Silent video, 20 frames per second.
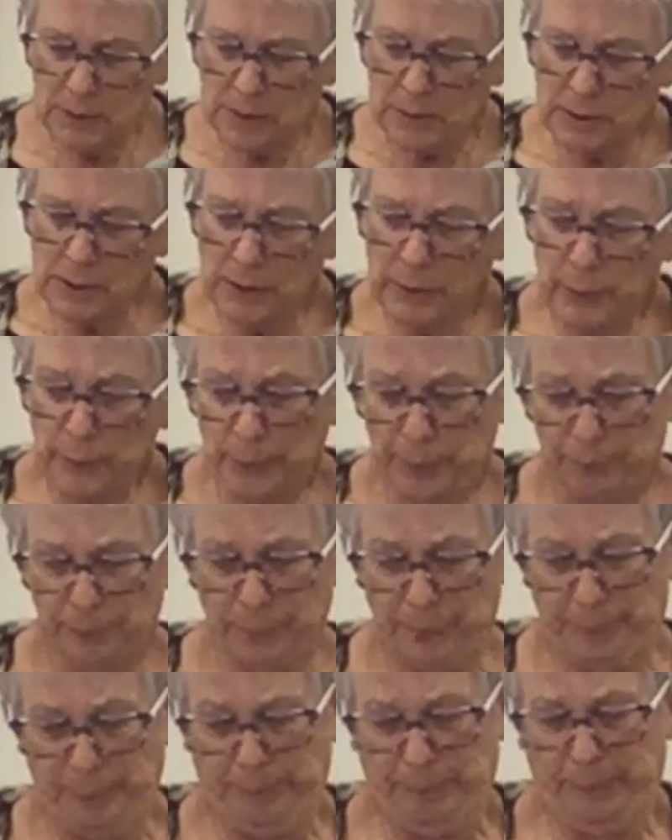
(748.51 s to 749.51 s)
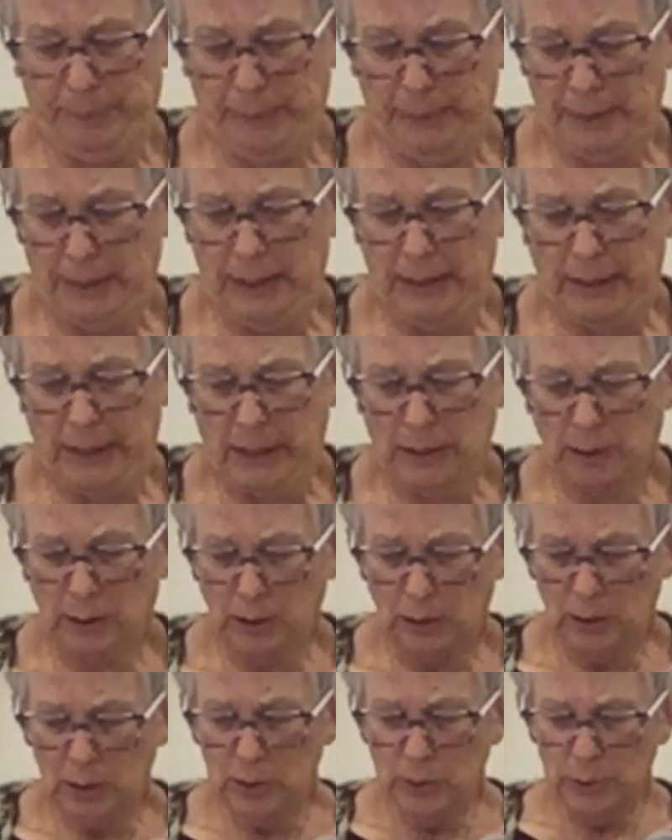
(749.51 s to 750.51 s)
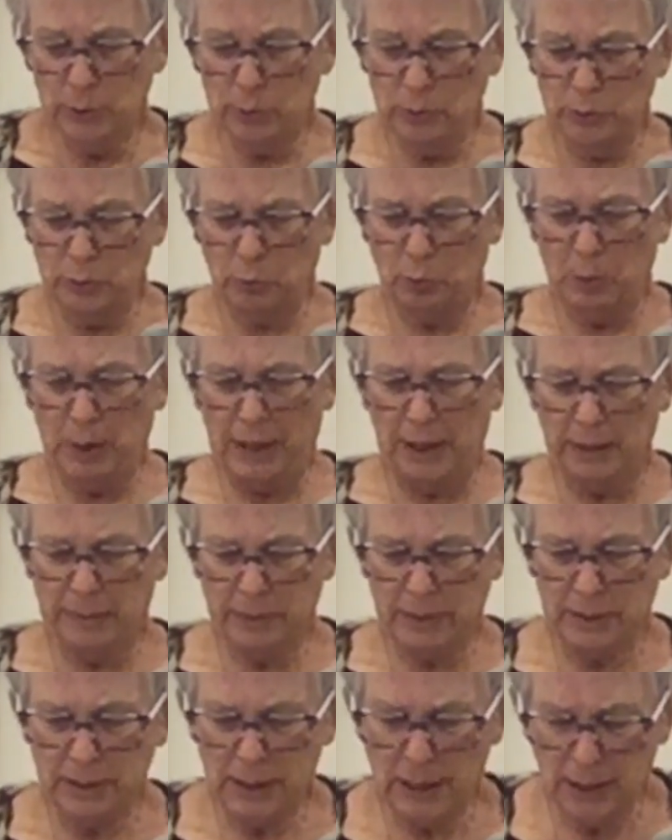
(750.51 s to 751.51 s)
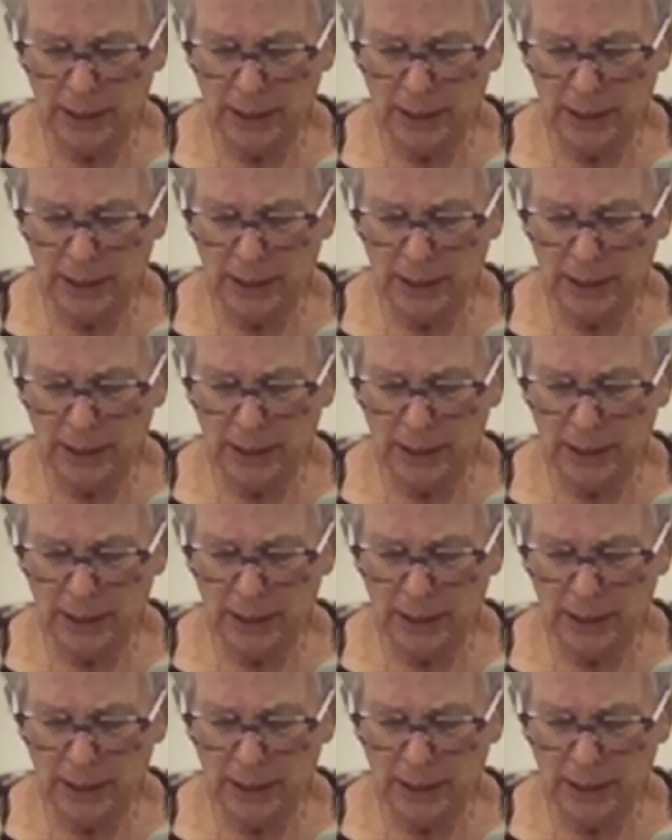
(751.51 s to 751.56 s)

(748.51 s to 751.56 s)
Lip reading: So he concludes with